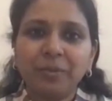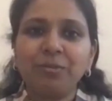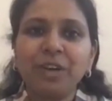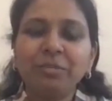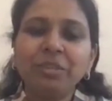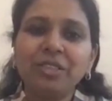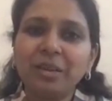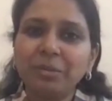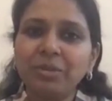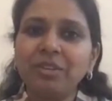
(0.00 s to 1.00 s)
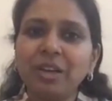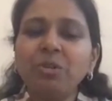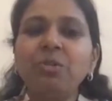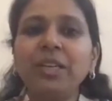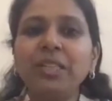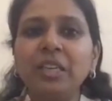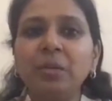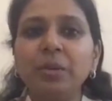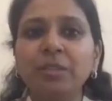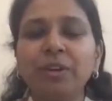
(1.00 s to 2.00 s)
If I'm the stammerer, how do I
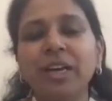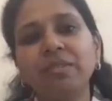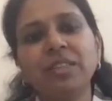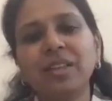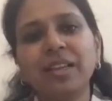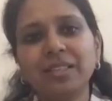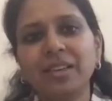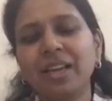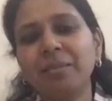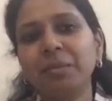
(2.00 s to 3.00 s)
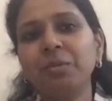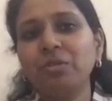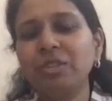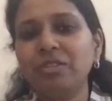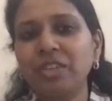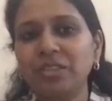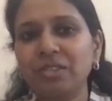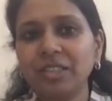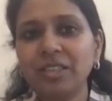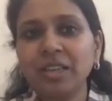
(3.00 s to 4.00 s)
deal with if I have dyslexia, like my book, Read, Write,
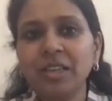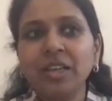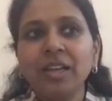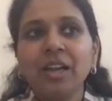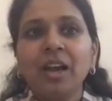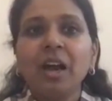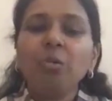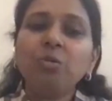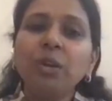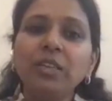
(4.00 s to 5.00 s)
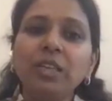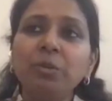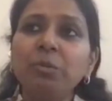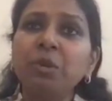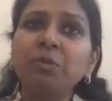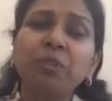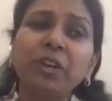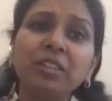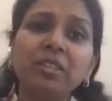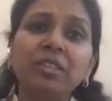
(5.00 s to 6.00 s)
Raise? How do I deal with when my
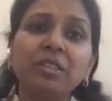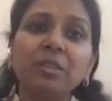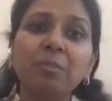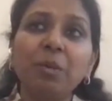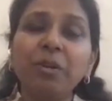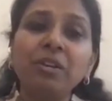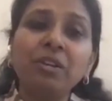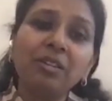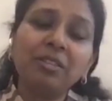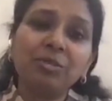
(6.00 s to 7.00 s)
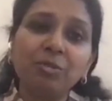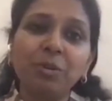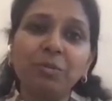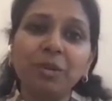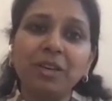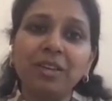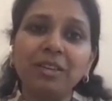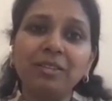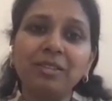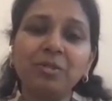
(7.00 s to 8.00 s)
friends, the popular girls group in
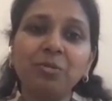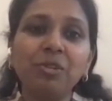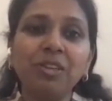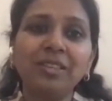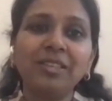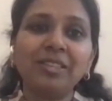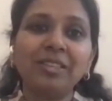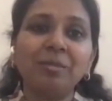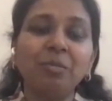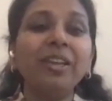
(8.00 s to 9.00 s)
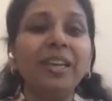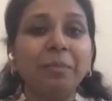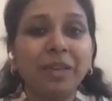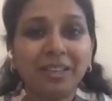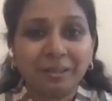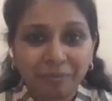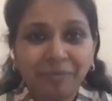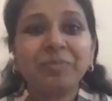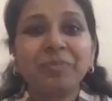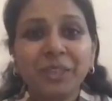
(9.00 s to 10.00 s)
my school, is bullying me?
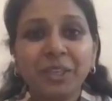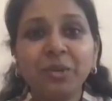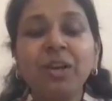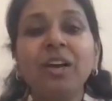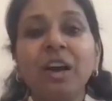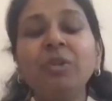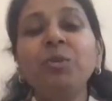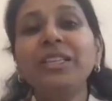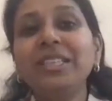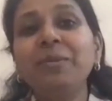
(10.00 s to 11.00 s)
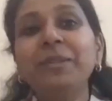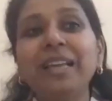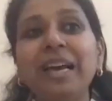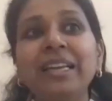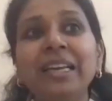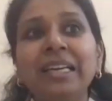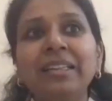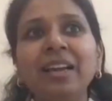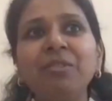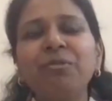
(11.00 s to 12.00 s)
How do I deal with that?
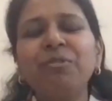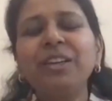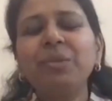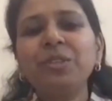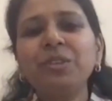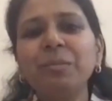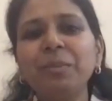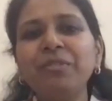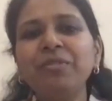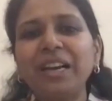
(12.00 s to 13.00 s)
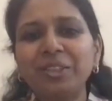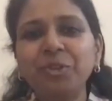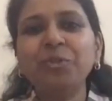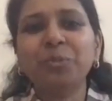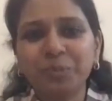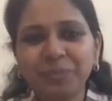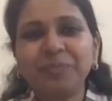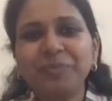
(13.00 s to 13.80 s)
That it was a complete vacuum.